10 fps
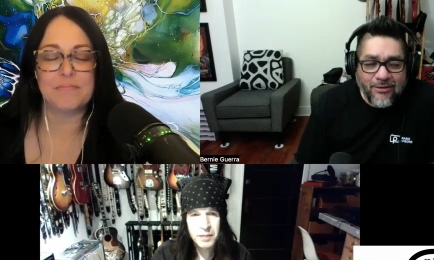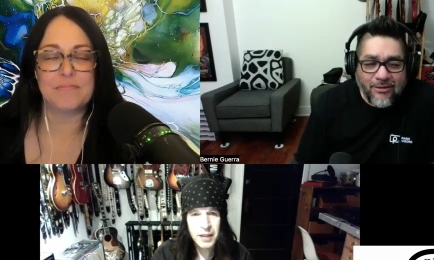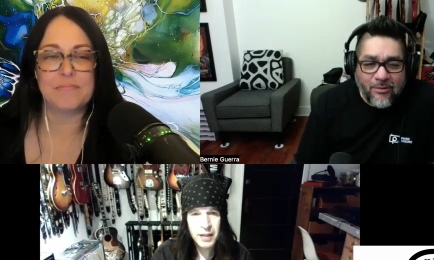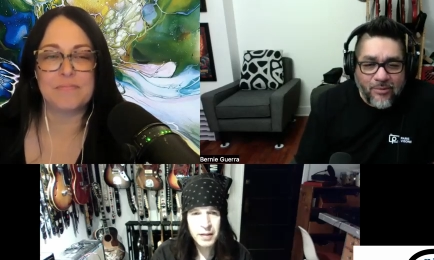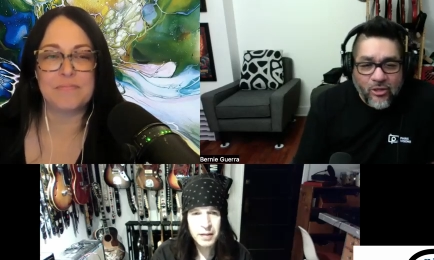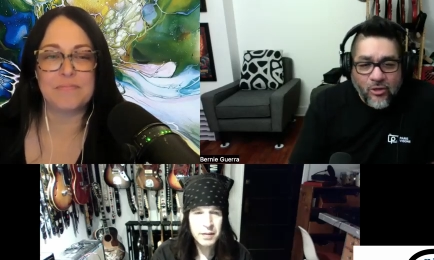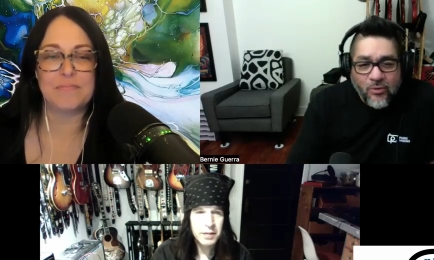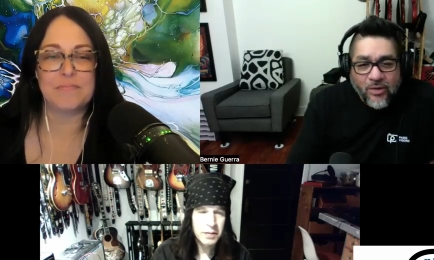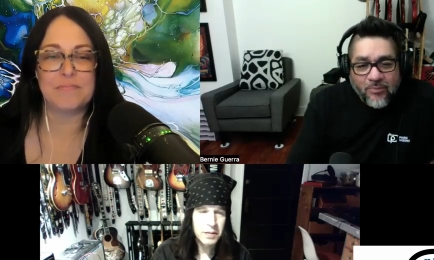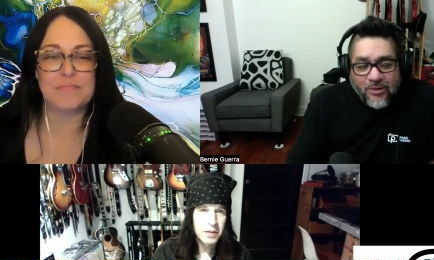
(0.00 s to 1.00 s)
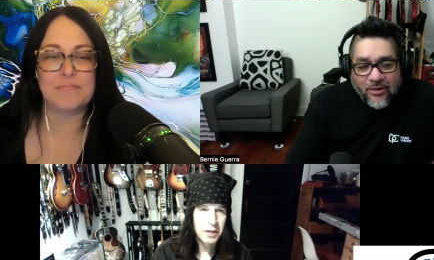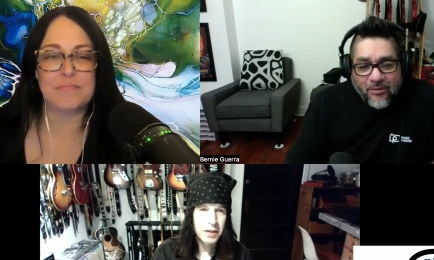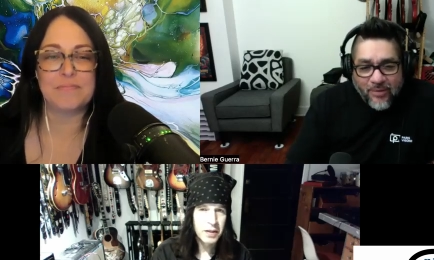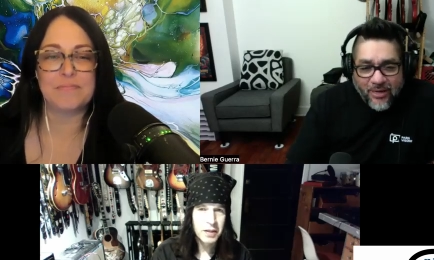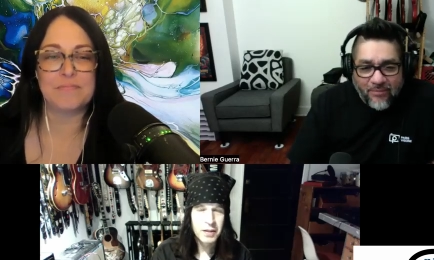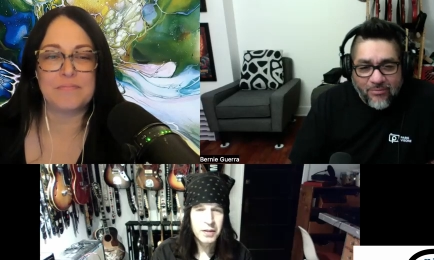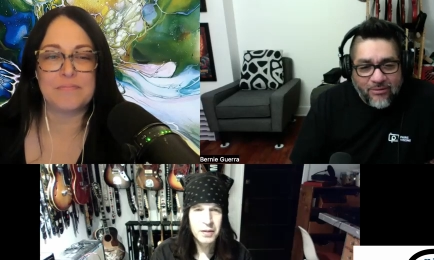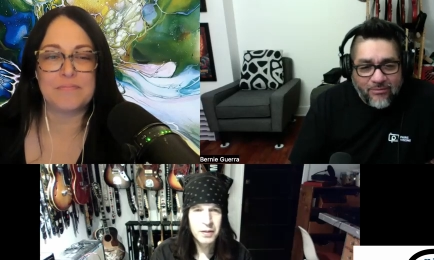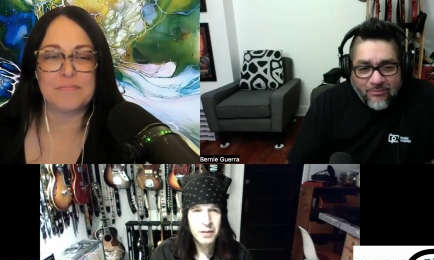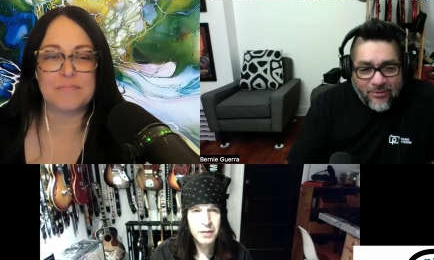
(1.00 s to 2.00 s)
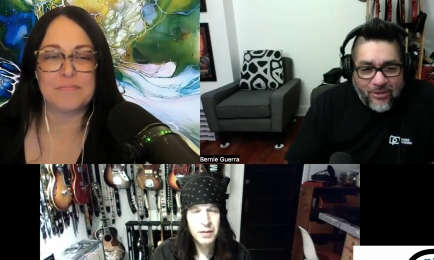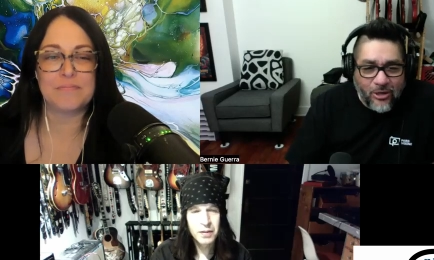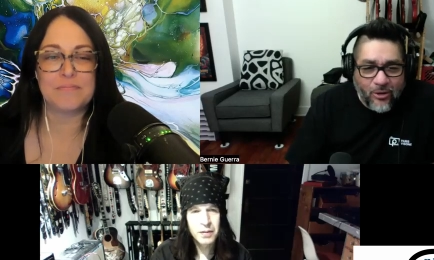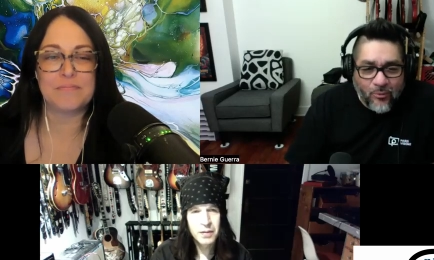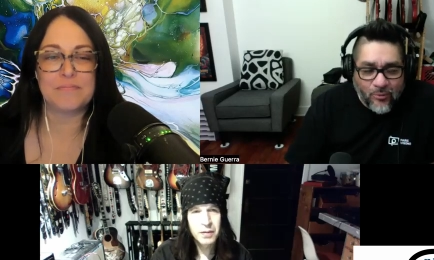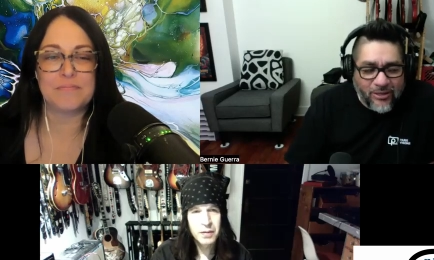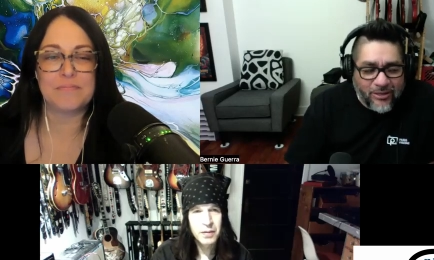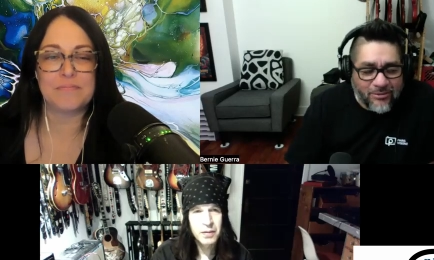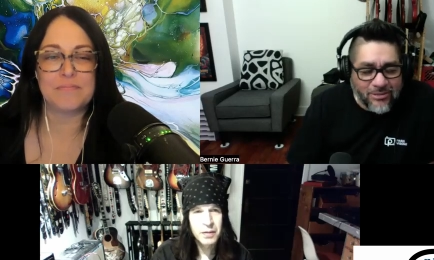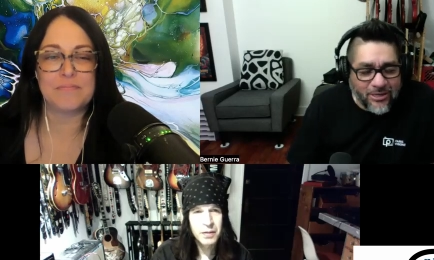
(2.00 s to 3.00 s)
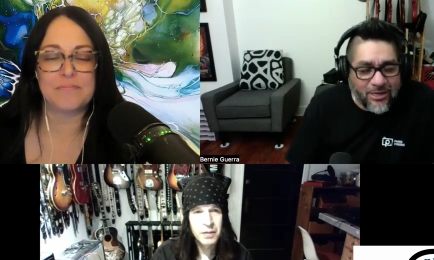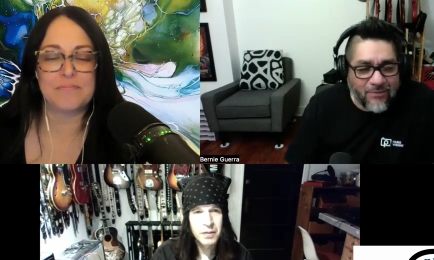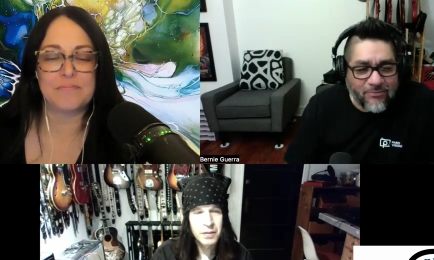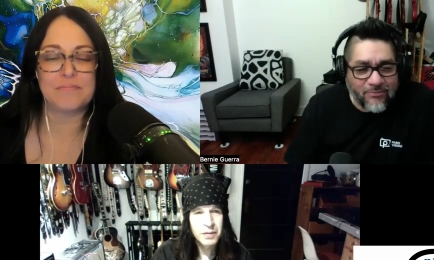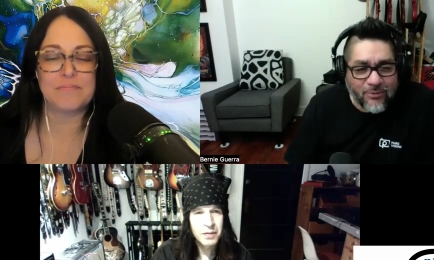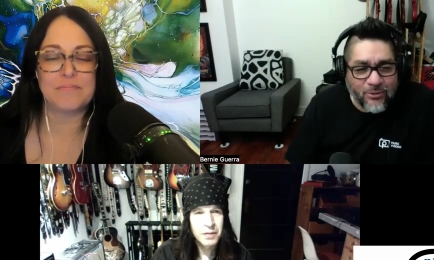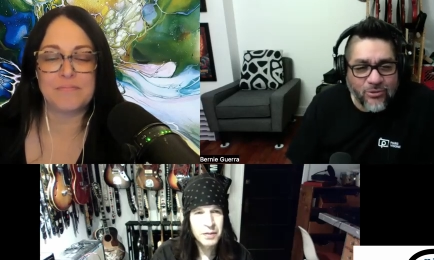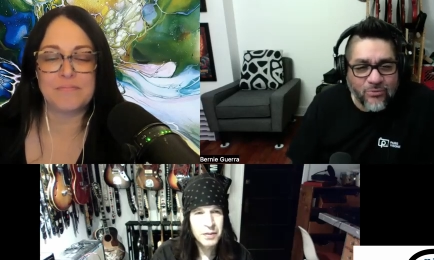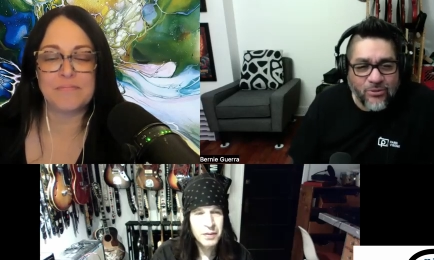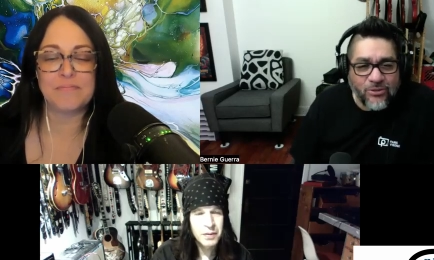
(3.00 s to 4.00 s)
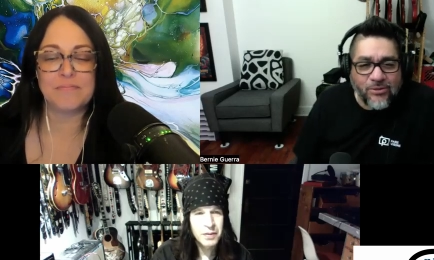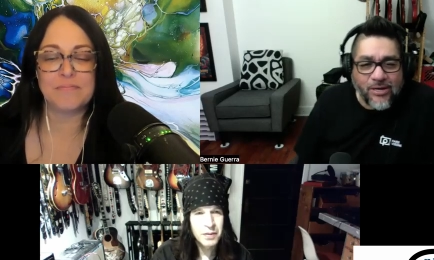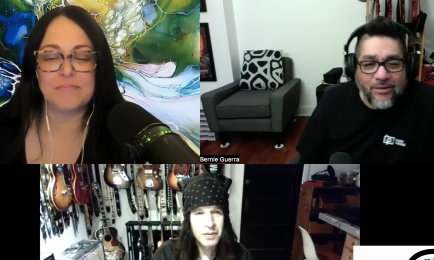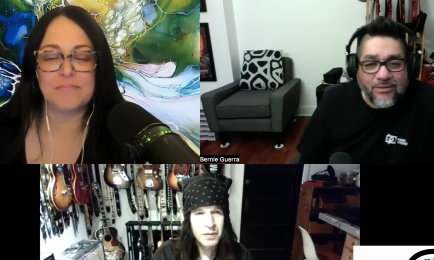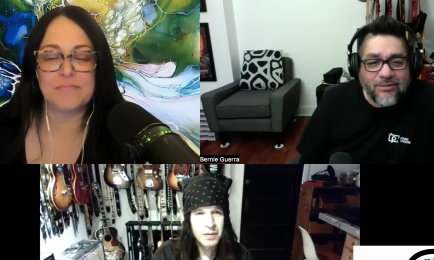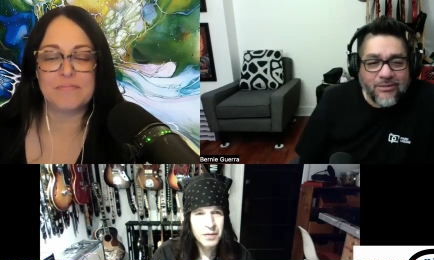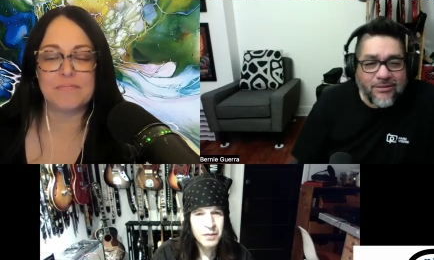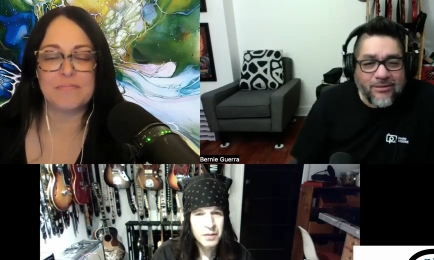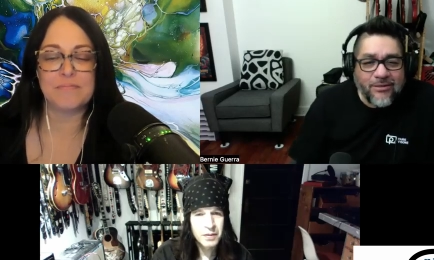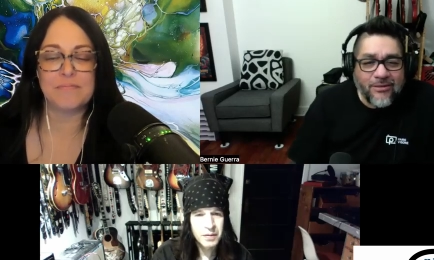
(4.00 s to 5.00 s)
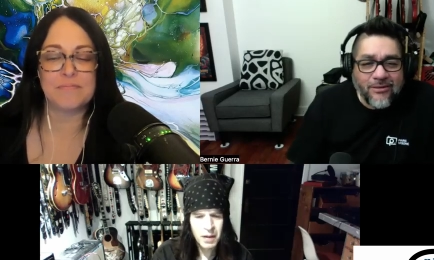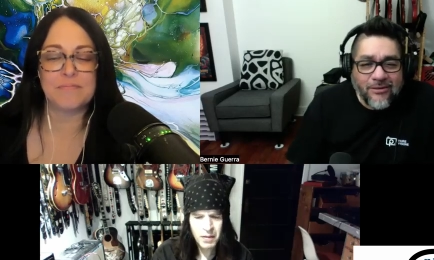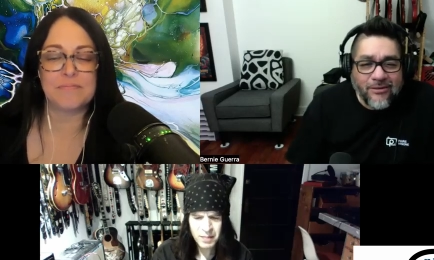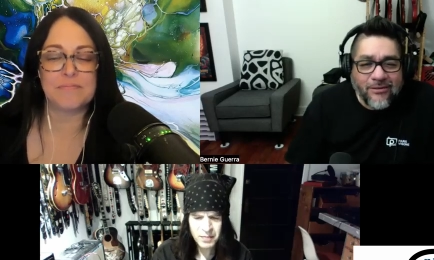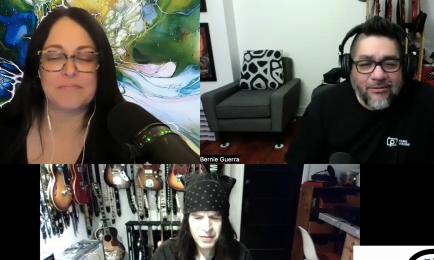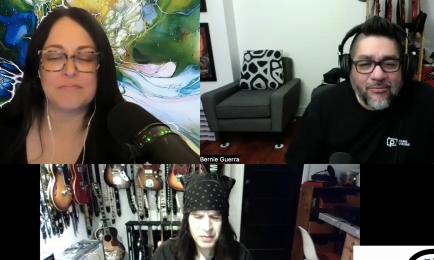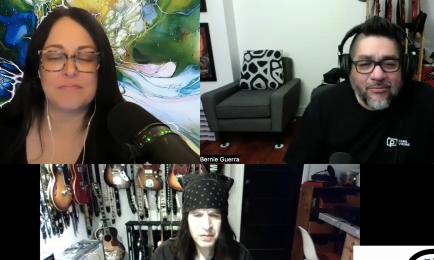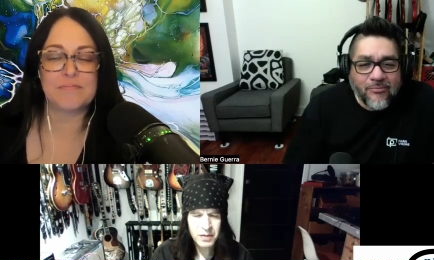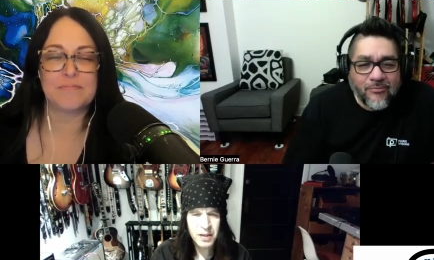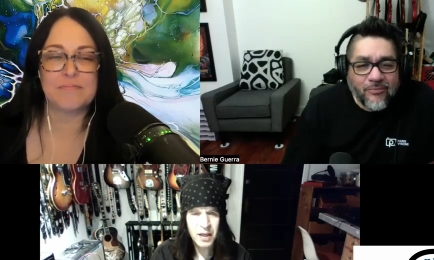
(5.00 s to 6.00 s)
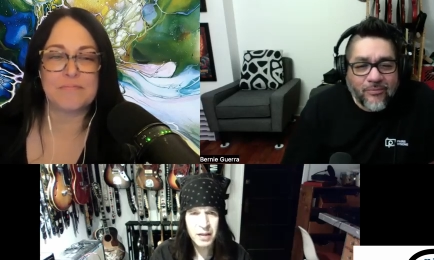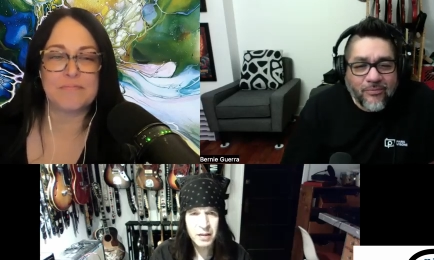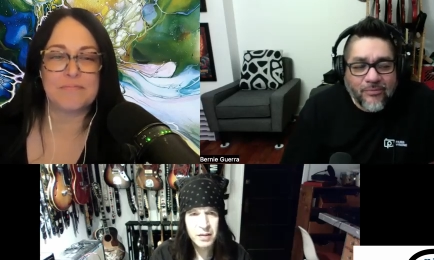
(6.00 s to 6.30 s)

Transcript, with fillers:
Speaker 1: Mm-hmm. You had been in a band, but, you know, really it was kind of a first for you guys. Oh, absolutely. Yeah.